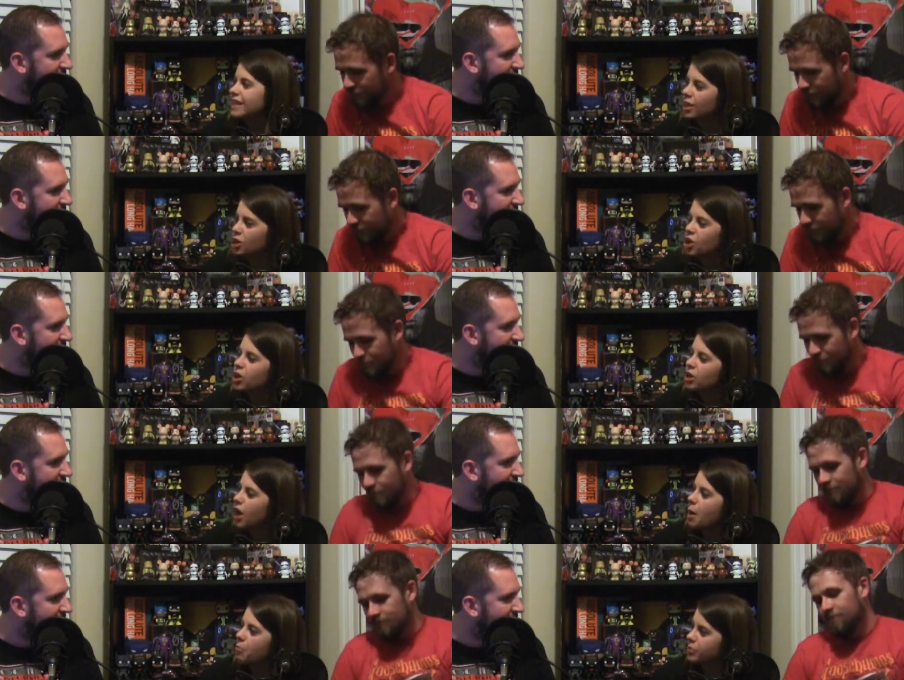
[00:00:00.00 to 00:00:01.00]
Speaker 1: that it could
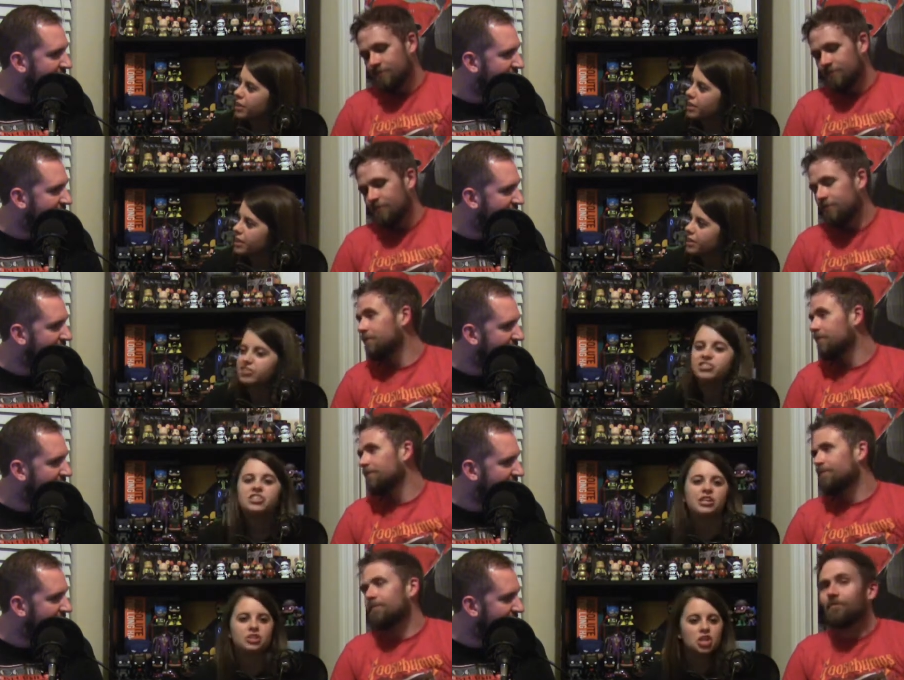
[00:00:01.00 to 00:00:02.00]
not be.
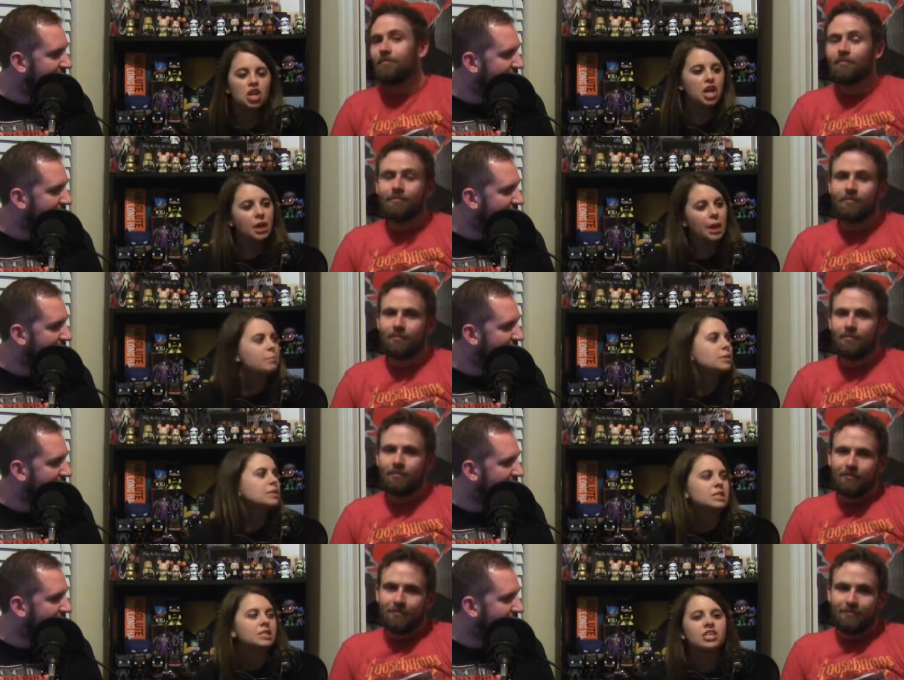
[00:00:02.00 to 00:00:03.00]
Stitch. It can't be
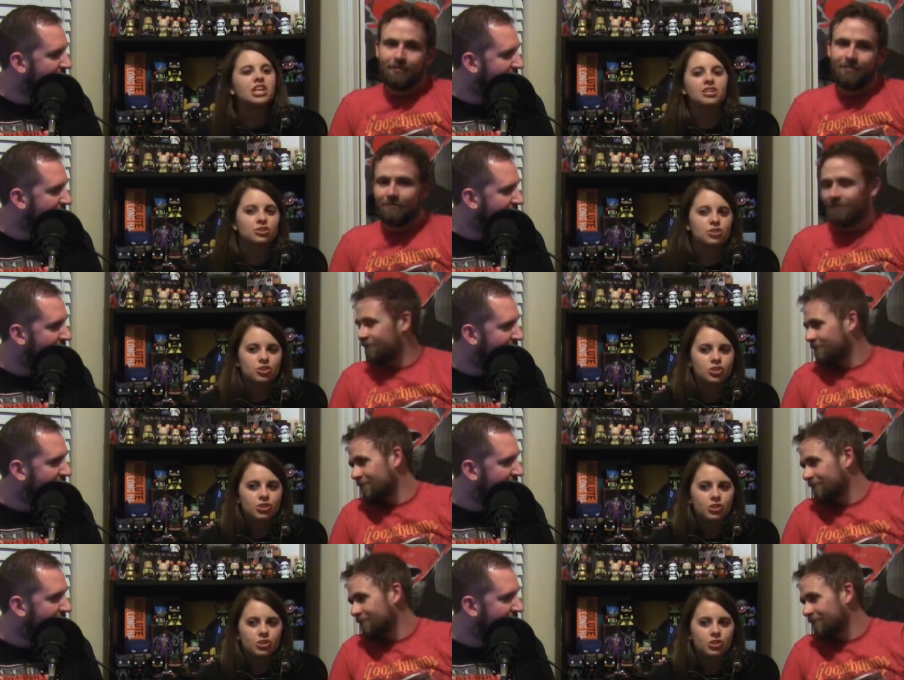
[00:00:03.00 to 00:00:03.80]
Stitch.